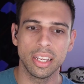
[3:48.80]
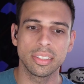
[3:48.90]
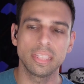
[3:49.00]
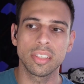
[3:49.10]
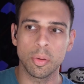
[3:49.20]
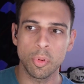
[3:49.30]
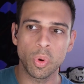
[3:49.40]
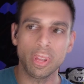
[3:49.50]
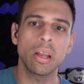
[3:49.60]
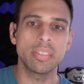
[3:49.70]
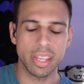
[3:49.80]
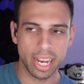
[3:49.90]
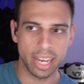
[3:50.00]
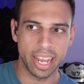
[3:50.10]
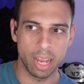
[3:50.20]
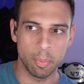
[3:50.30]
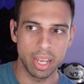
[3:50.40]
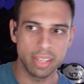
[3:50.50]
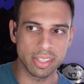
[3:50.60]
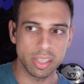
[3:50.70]
Is it someone, without saying a name,
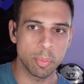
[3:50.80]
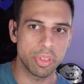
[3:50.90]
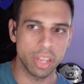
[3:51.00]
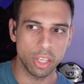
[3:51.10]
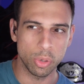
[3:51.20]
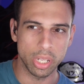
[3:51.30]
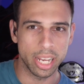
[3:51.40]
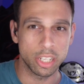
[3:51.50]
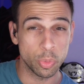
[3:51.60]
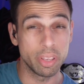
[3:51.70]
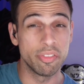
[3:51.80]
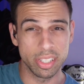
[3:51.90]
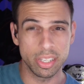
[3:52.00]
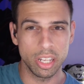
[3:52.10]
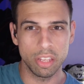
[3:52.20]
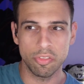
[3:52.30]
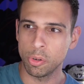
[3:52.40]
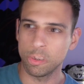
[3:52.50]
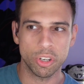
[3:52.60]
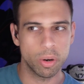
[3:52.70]
is it something you'd like to revisit in the
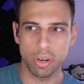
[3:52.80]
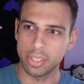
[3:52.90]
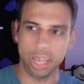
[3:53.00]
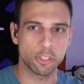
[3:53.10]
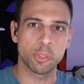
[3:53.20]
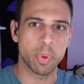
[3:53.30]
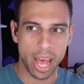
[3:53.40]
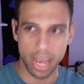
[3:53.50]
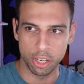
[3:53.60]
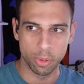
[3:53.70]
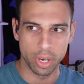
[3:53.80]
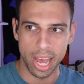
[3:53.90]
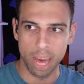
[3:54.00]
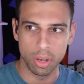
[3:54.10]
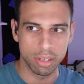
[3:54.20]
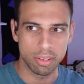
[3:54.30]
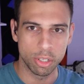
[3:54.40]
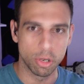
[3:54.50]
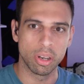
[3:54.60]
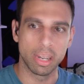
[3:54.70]
future, or is that just behind you now and you don't